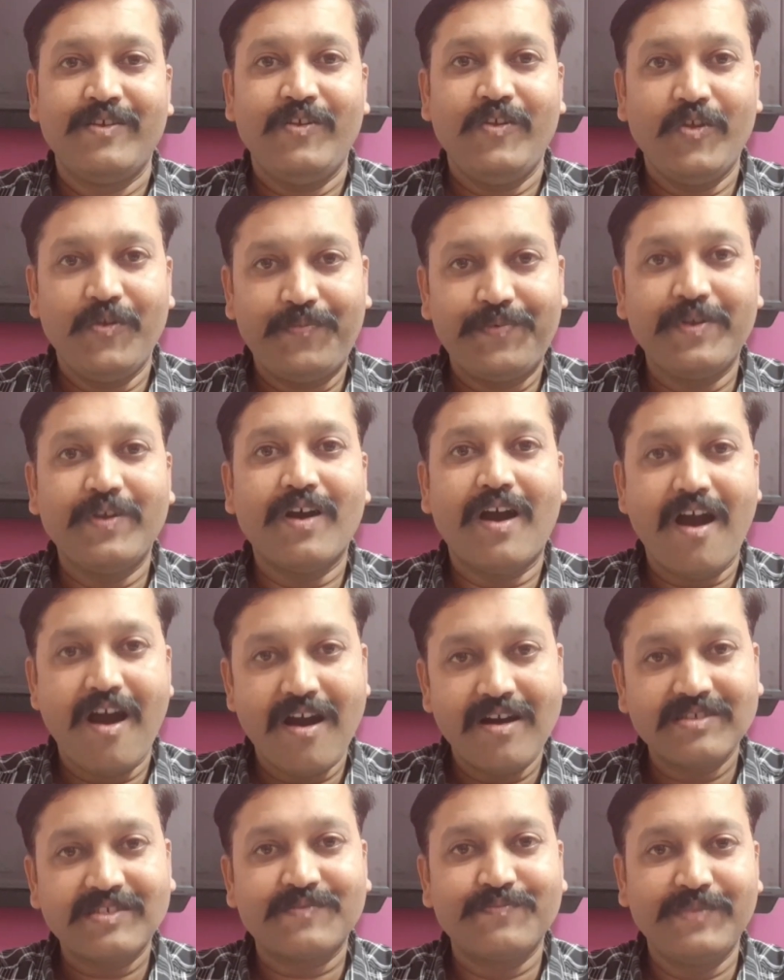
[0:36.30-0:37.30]
If you
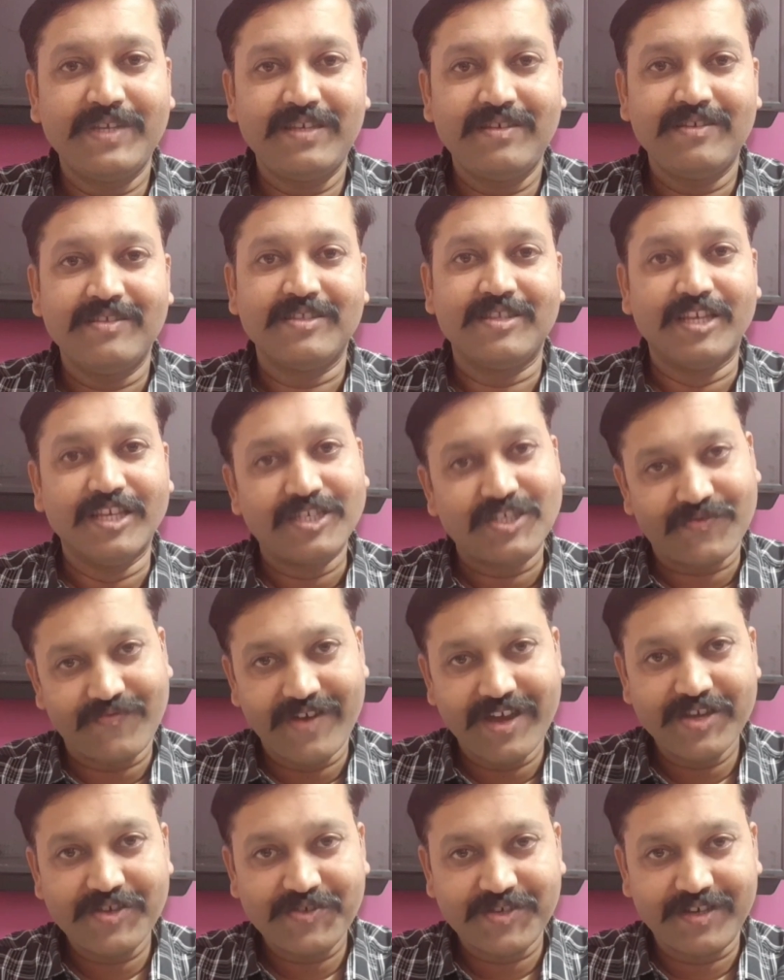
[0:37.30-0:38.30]
ask me this
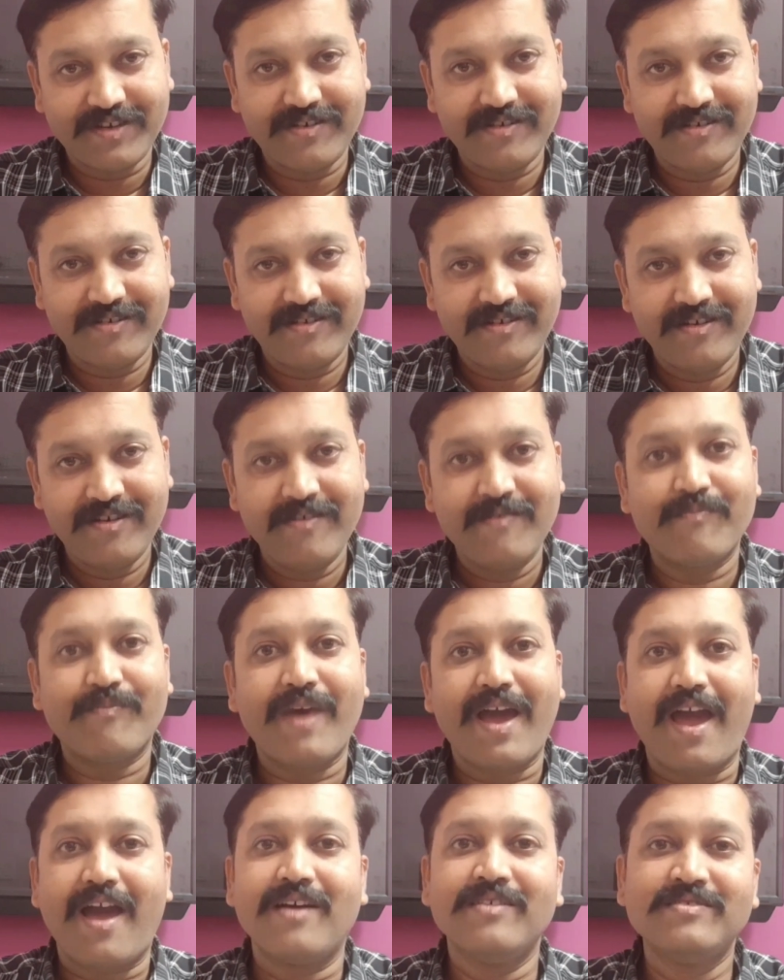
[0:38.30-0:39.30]
question,
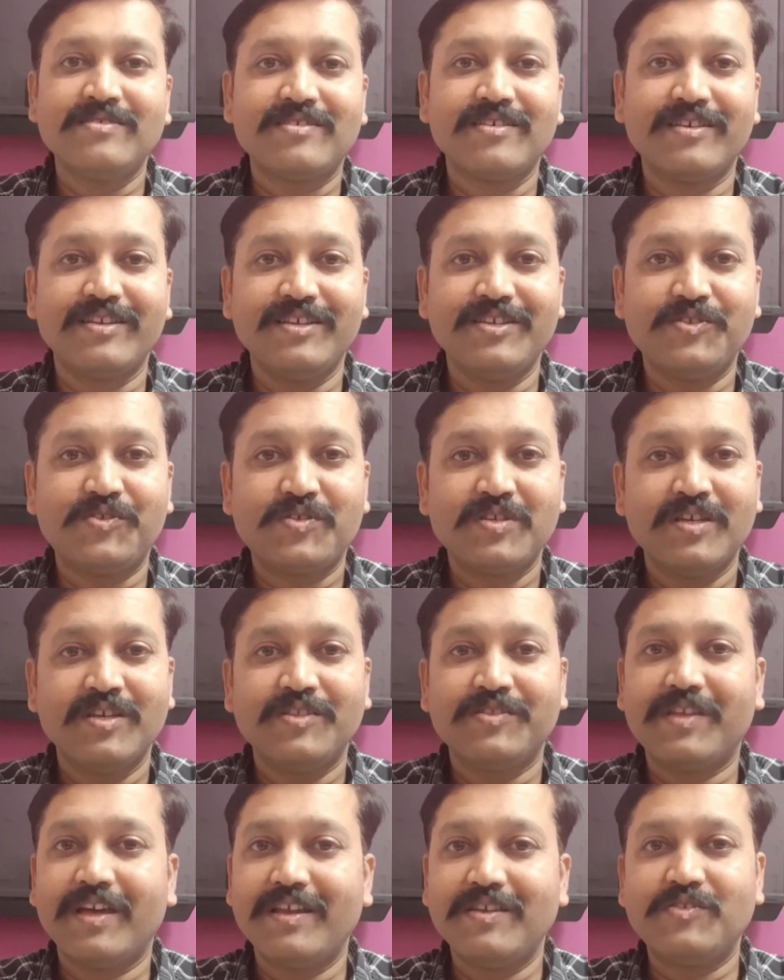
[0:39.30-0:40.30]
my answer is
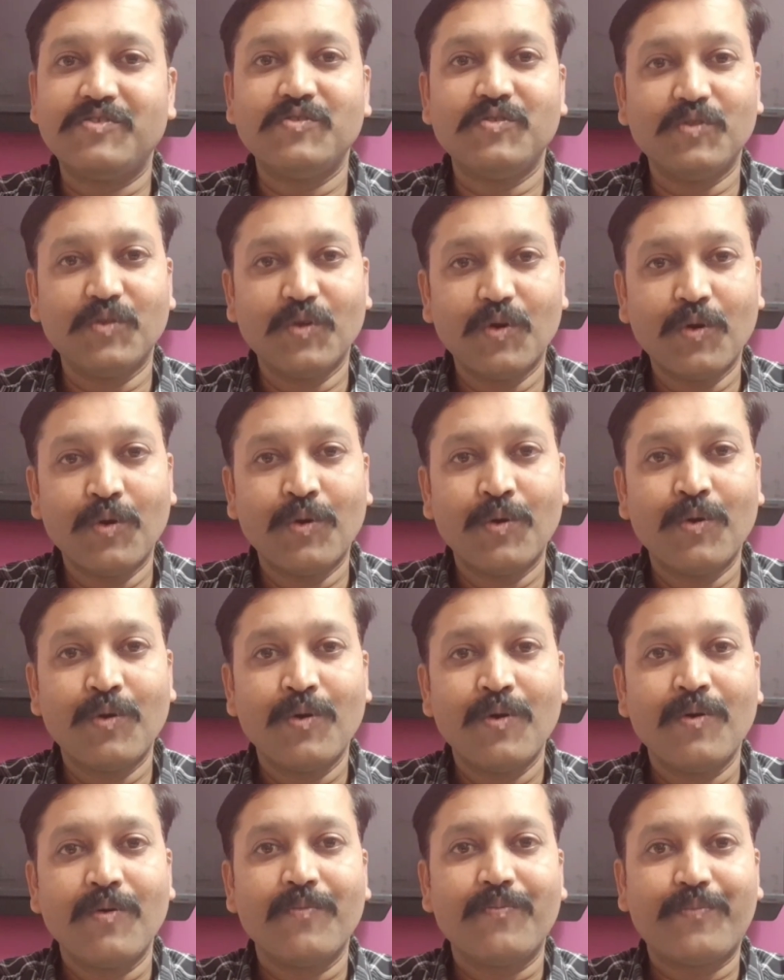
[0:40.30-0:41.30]
there is
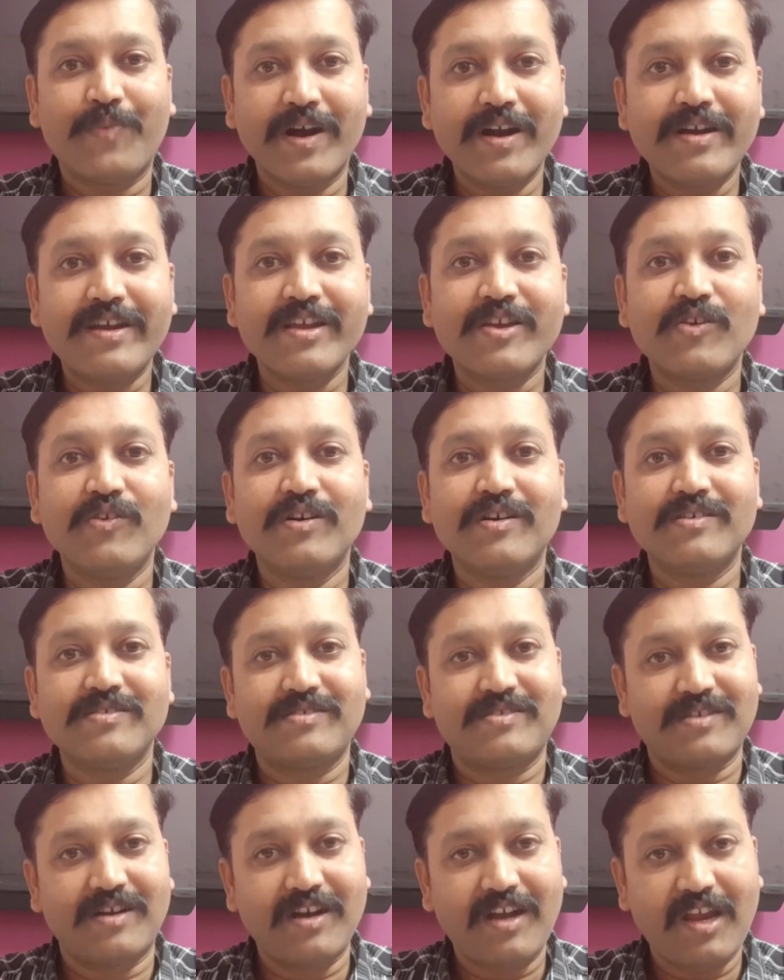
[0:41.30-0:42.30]
no particular
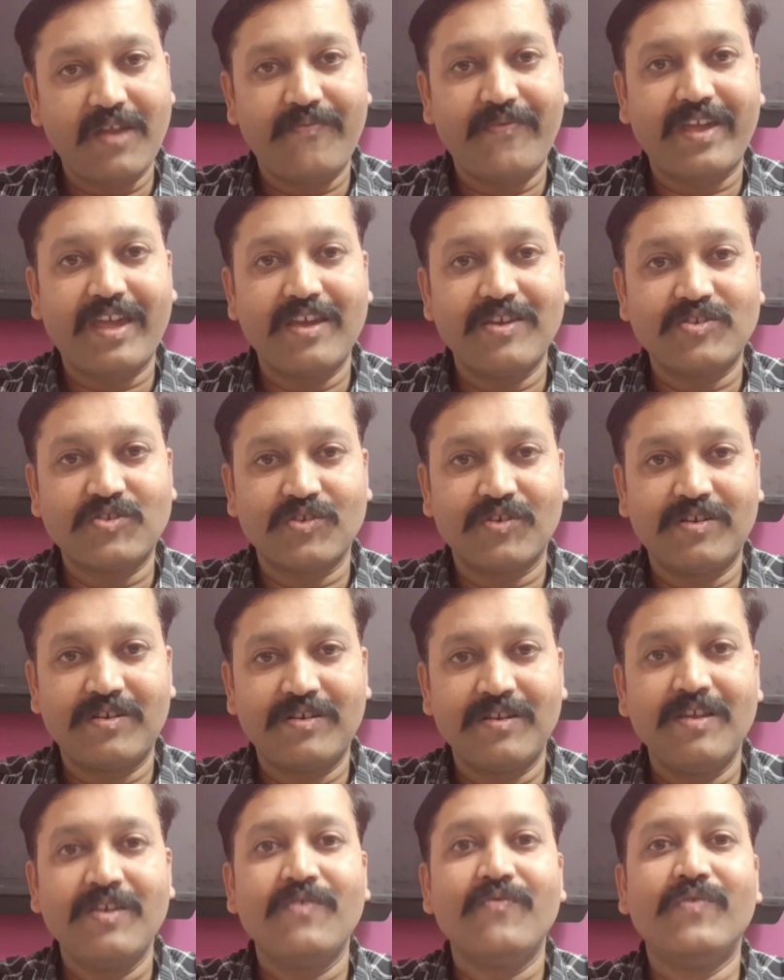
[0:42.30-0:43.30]

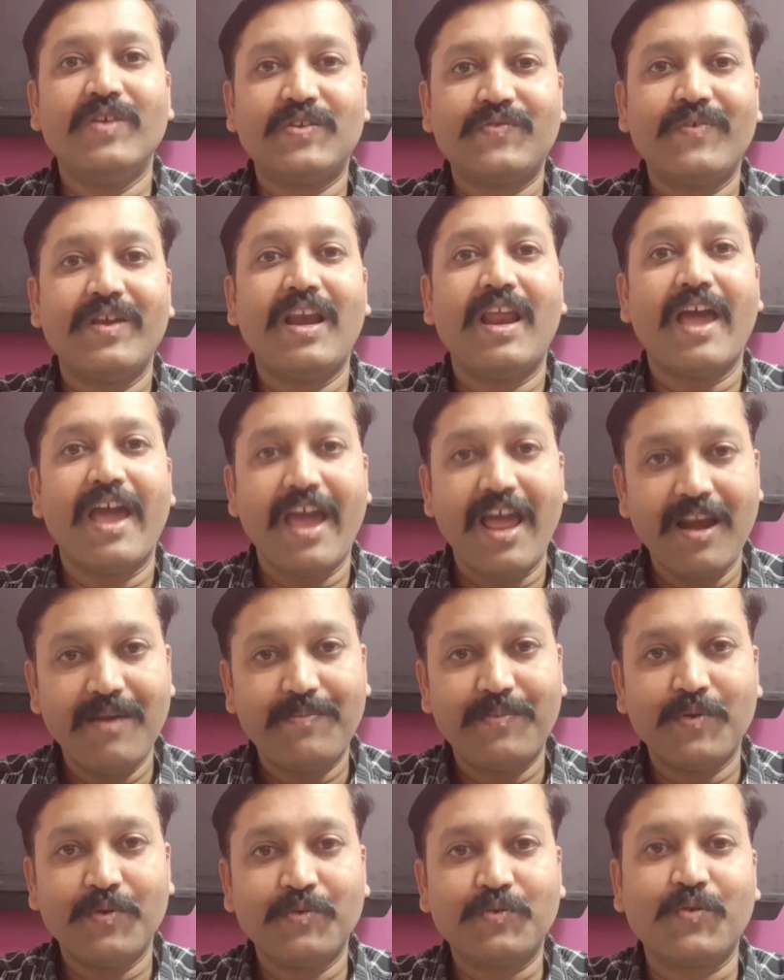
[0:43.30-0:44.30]
certification which will
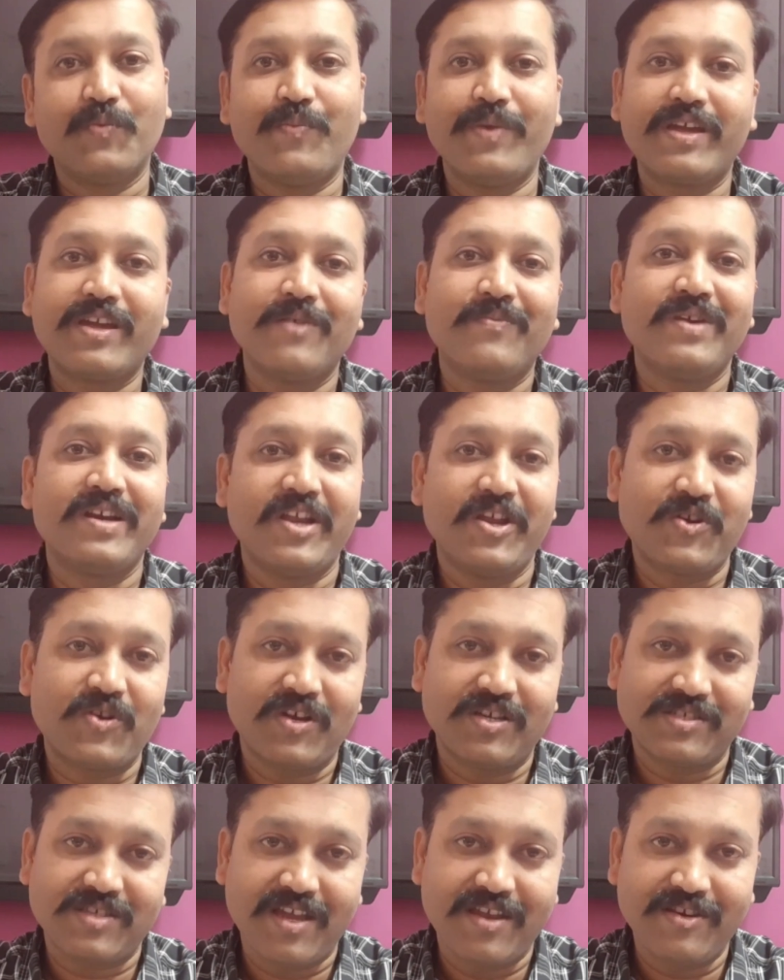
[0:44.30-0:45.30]
help you to become a
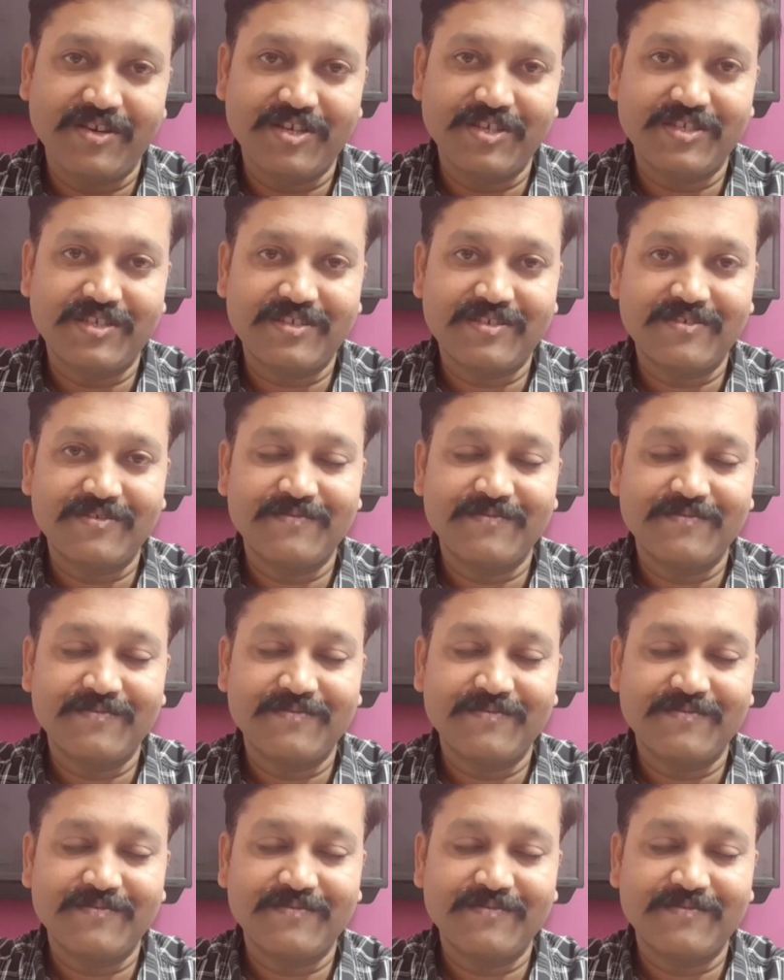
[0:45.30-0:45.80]
data scientist.